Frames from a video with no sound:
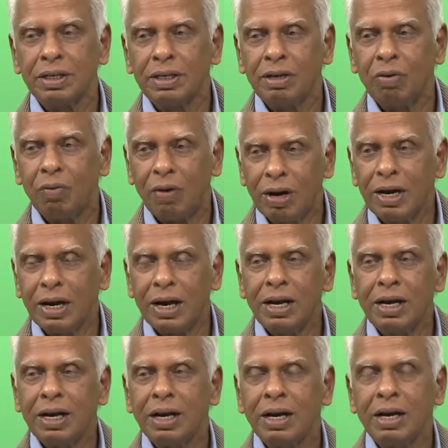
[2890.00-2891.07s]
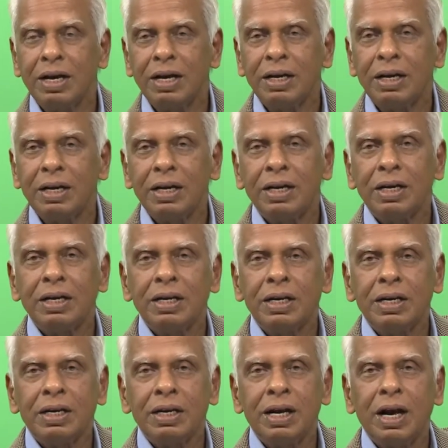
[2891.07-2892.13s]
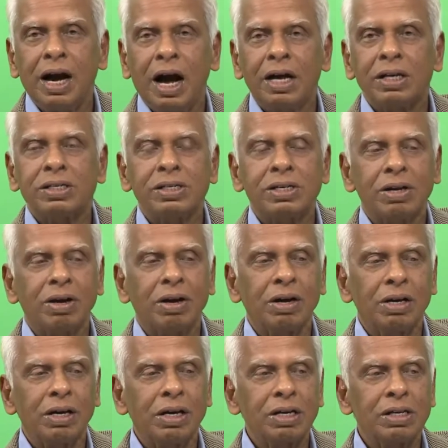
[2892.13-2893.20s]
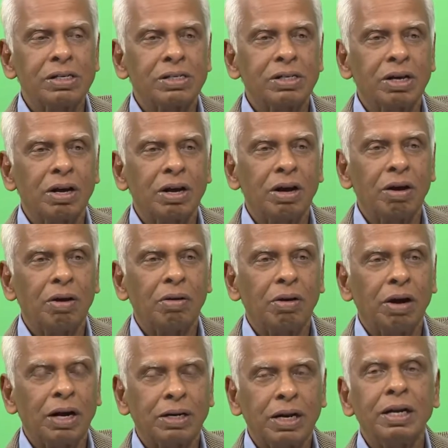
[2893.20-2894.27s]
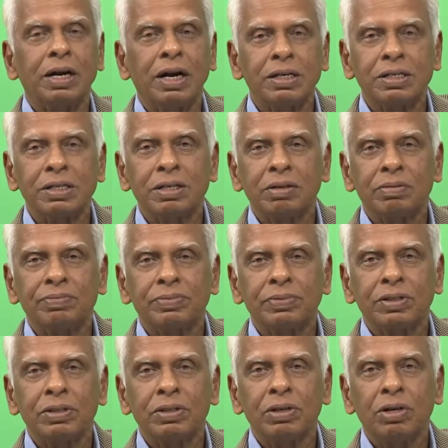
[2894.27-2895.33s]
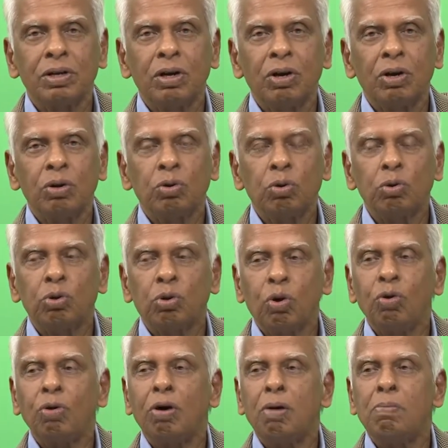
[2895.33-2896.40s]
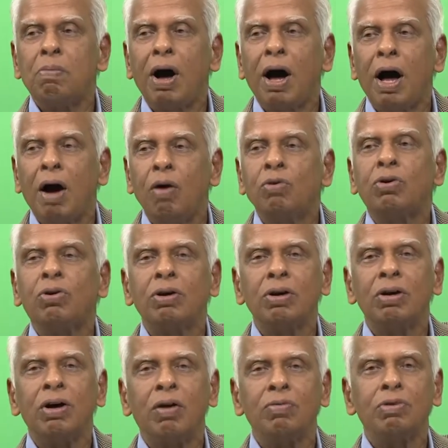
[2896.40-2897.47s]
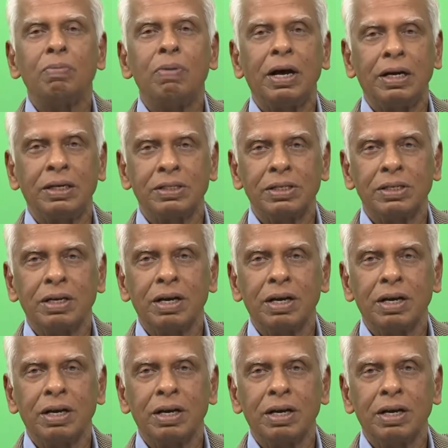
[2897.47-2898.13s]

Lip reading: One day, he asked his attendants to throw Amba out of the palace.